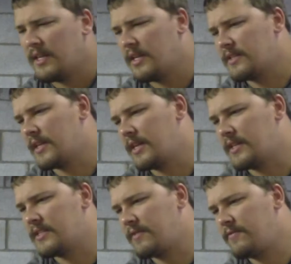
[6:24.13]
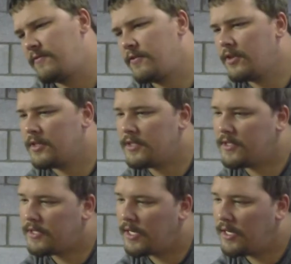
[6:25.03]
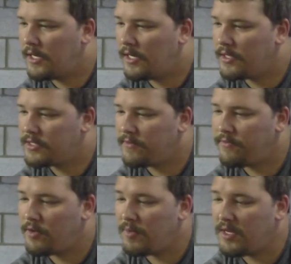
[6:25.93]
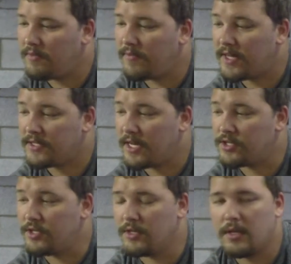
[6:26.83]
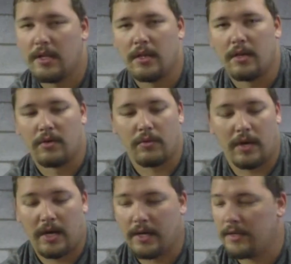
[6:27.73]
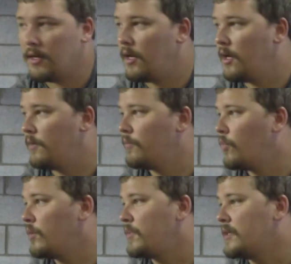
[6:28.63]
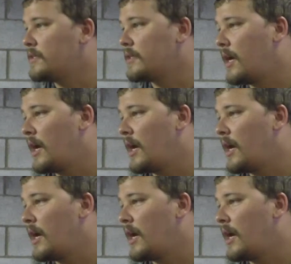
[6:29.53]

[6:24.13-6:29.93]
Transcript: It is a 7-foot medium fast action rod, one piece.